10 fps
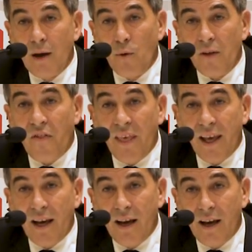we
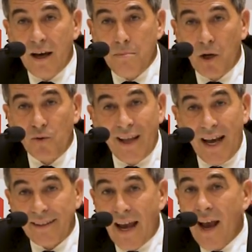think about
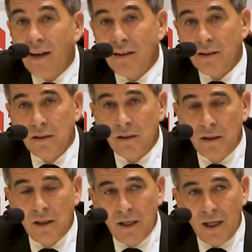attack,
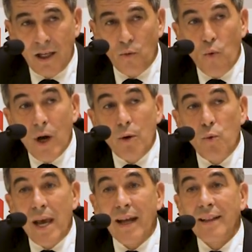and when
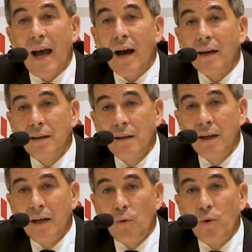we attack,
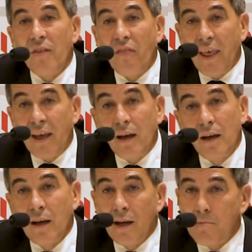we
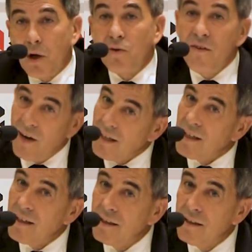think about
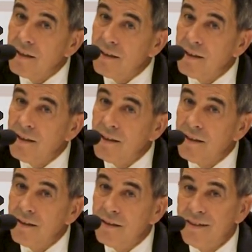defending.
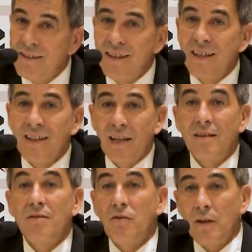That
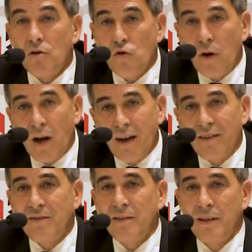it's
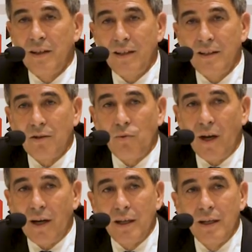synchronized, and that we
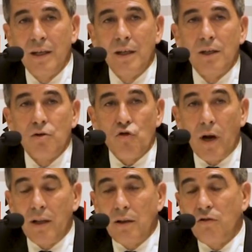are
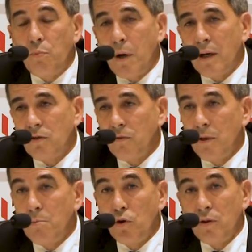trying this part of
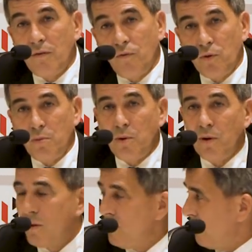the modern football.